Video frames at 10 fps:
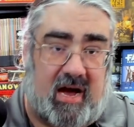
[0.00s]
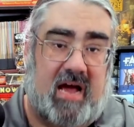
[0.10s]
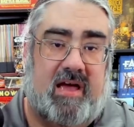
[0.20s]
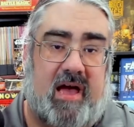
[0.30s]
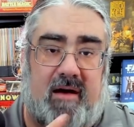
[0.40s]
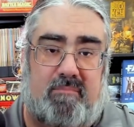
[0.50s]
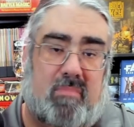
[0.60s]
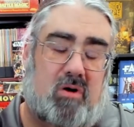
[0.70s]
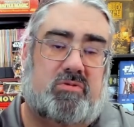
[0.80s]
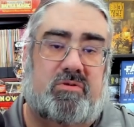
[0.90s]
I am
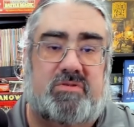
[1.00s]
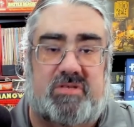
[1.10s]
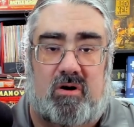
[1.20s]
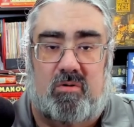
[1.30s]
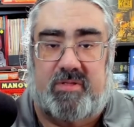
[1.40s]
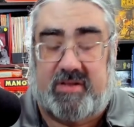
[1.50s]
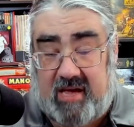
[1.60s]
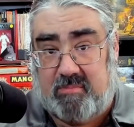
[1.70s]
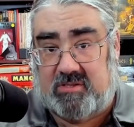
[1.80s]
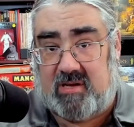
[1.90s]
Moe Tousignant, the
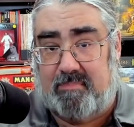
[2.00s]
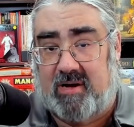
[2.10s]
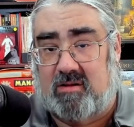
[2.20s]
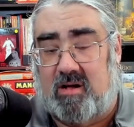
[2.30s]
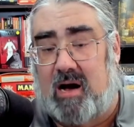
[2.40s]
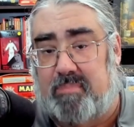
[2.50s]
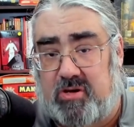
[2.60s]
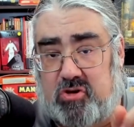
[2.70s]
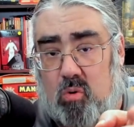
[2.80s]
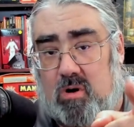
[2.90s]
Tabletop Bellhop,
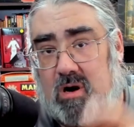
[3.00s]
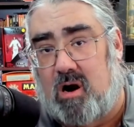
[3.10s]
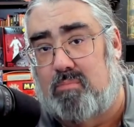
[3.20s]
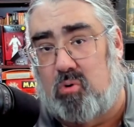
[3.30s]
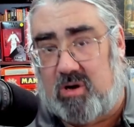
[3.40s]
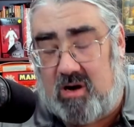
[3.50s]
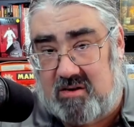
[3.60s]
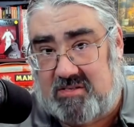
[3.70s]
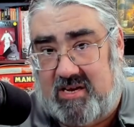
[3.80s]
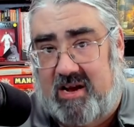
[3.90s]
your cardboard
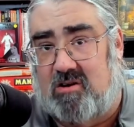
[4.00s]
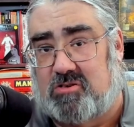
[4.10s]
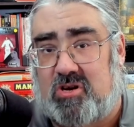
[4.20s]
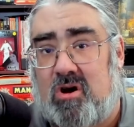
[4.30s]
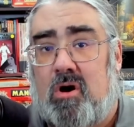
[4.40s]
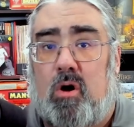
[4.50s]
concierge,